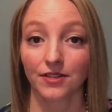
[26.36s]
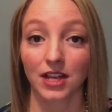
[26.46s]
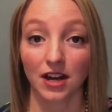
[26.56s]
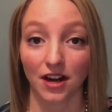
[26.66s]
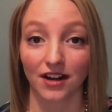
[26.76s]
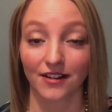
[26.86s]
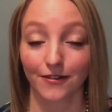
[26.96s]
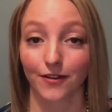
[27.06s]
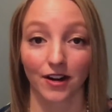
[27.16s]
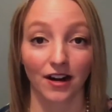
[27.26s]
year
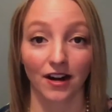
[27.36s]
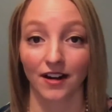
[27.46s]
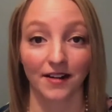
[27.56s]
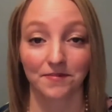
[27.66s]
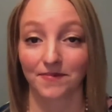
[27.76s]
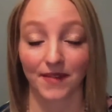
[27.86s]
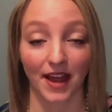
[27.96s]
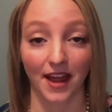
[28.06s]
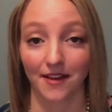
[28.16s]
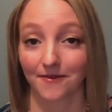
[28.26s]
for
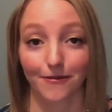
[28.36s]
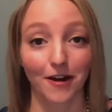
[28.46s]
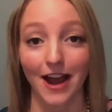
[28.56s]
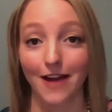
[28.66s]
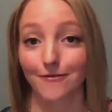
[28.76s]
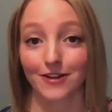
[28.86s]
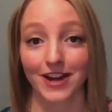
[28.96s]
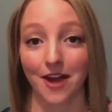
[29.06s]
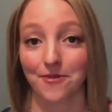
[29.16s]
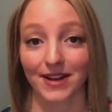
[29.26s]
forever
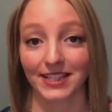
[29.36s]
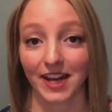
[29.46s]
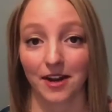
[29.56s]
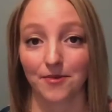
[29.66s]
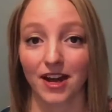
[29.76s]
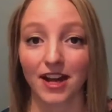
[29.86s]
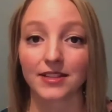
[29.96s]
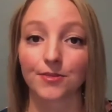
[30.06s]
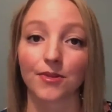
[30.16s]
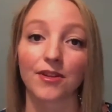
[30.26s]
now at West Ottawa High
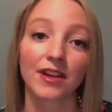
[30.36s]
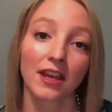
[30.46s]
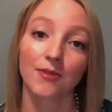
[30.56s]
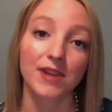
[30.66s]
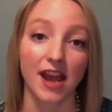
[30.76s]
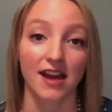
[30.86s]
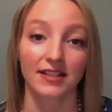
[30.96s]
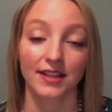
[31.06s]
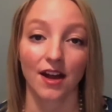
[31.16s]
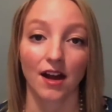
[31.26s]
School. We
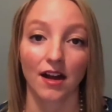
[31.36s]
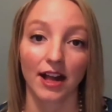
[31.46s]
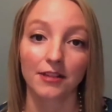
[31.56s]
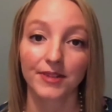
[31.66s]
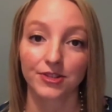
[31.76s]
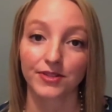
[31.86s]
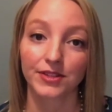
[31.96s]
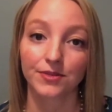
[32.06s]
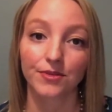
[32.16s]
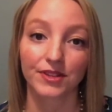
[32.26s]
ask our elementary
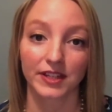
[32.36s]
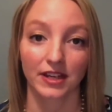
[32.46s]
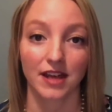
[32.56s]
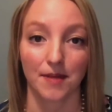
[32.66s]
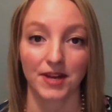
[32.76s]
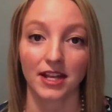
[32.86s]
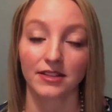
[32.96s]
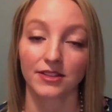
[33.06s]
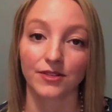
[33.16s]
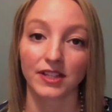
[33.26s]
schools to
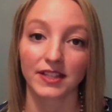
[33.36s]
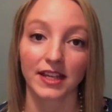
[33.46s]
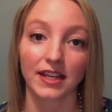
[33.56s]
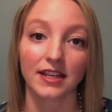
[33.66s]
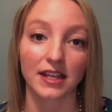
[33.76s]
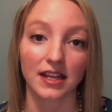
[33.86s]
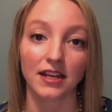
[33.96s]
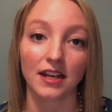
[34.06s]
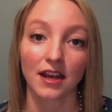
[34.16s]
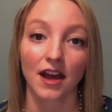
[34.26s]
nominate students in
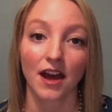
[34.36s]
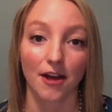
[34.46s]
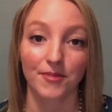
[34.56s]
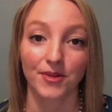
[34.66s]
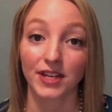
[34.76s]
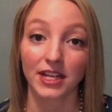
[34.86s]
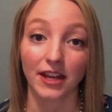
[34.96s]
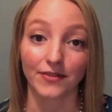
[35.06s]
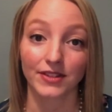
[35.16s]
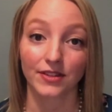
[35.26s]
need um, who need
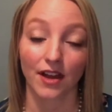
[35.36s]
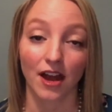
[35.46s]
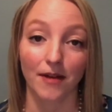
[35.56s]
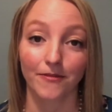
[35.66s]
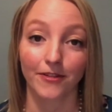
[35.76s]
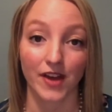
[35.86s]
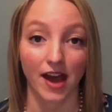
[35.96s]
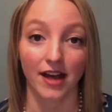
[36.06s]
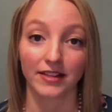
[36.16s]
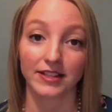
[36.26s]
gifts um, for the
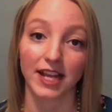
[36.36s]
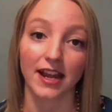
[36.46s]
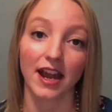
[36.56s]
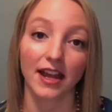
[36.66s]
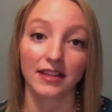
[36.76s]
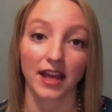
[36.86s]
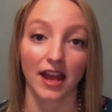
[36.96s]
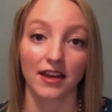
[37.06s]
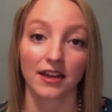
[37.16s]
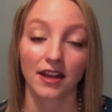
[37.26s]
holiday. And
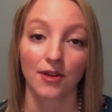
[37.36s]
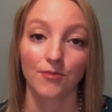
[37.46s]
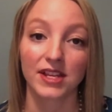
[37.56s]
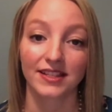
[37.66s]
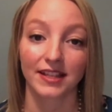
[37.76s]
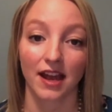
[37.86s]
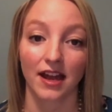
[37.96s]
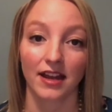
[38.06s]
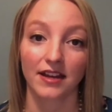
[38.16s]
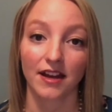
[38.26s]
then we
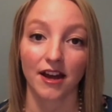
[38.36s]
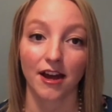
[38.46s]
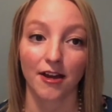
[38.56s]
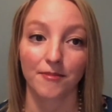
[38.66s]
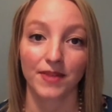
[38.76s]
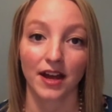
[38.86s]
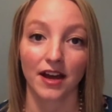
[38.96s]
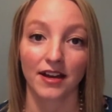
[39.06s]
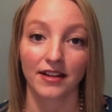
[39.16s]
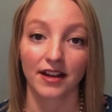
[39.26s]
assign um,
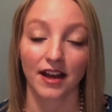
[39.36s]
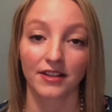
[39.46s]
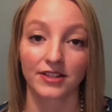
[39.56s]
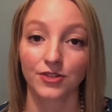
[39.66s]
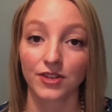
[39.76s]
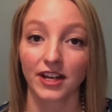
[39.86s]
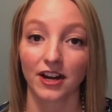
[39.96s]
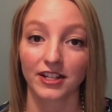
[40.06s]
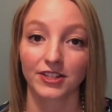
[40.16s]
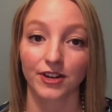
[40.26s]
a, a, student in our
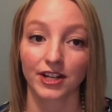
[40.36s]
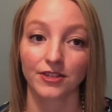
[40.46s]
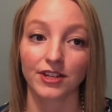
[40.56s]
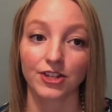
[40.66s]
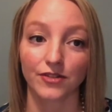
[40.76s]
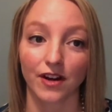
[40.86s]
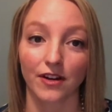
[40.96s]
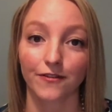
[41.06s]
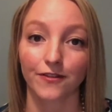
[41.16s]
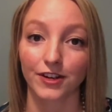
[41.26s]
district to each of
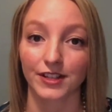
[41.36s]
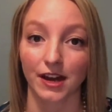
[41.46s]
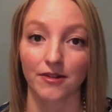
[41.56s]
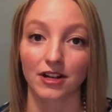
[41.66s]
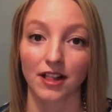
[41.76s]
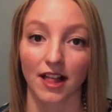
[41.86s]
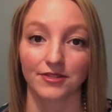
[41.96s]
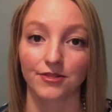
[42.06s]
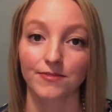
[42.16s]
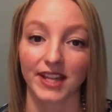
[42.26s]
our first hour
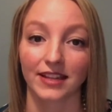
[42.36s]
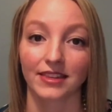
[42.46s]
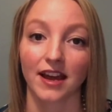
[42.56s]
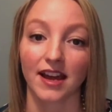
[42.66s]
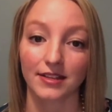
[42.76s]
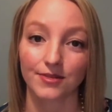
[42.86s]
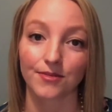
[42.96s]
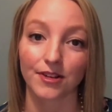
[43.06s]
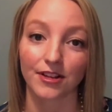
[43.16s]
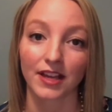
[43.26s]
classrooms at the high
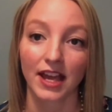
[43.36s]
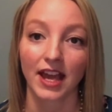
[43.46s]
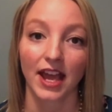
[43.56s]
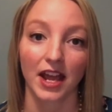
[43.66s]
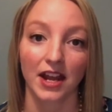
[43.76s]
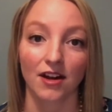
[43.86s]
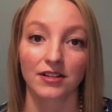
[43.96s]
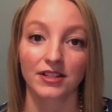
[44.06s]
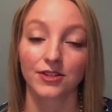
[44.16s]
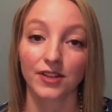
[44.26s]
school. And our
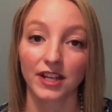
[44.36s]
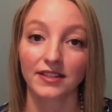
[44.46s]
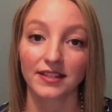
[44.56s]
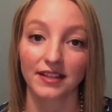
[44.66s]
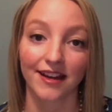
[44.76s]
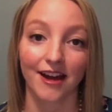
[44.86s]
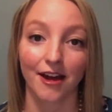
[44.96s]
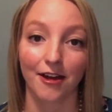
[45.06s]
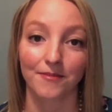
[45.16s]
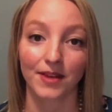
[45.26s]
students
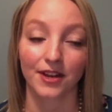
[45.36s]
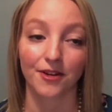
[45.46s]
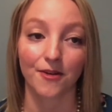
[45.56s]
um, go